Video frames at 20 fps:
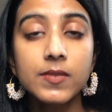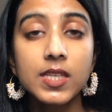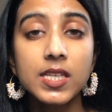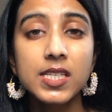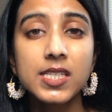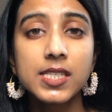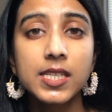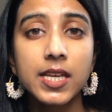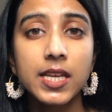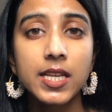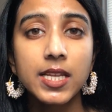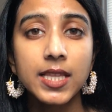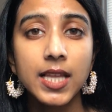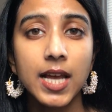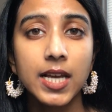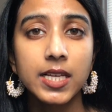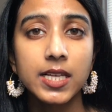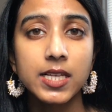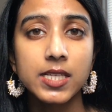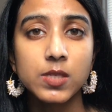skin
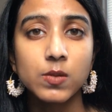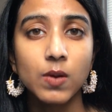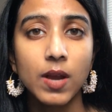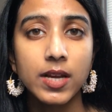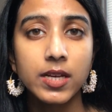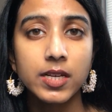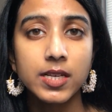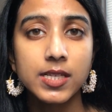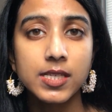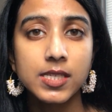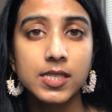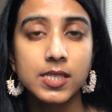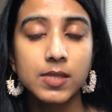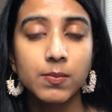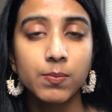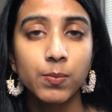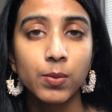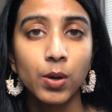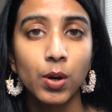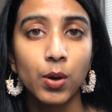that is redness
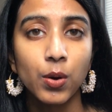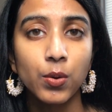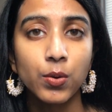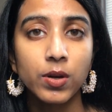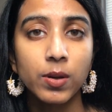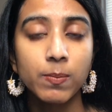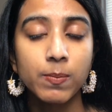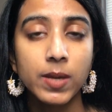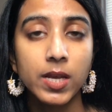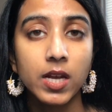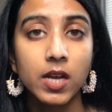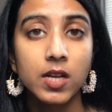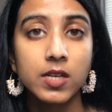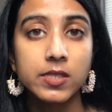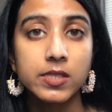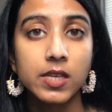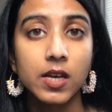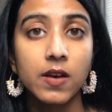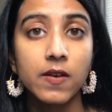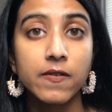prone because
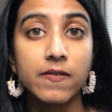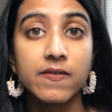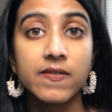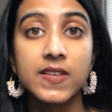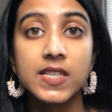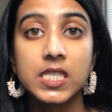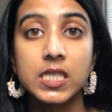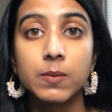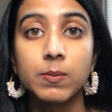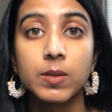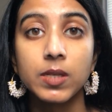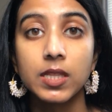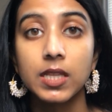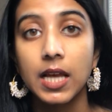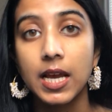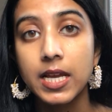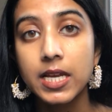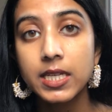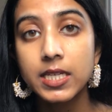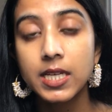of visible
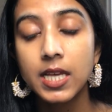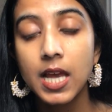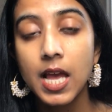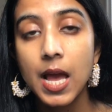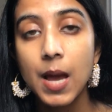light,